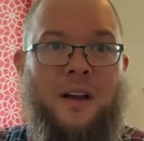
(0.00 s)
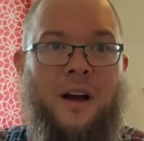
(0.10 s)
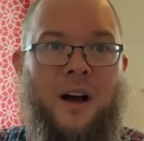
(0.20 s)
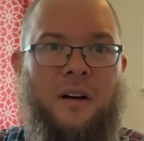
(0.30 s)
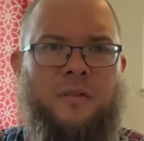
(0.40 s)

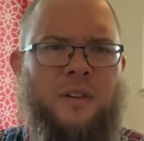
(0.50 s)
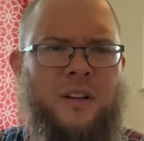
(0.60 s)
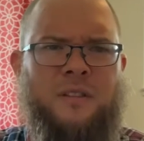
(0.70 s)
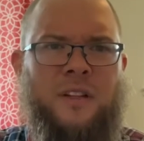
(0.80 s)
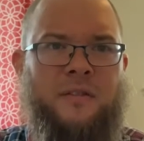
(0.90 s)
Really,
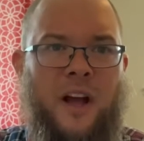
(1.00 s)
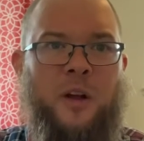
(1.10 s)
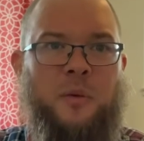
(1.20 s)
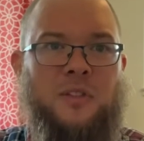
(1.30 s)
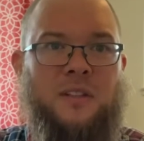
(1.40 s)
really
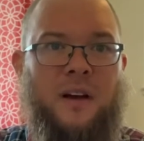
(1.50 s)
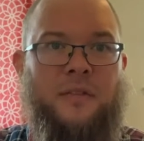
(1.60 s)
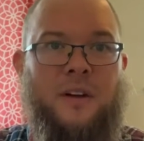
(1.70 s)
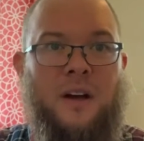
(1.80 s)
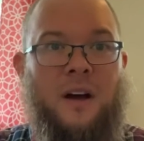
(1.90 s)
valuable stuff.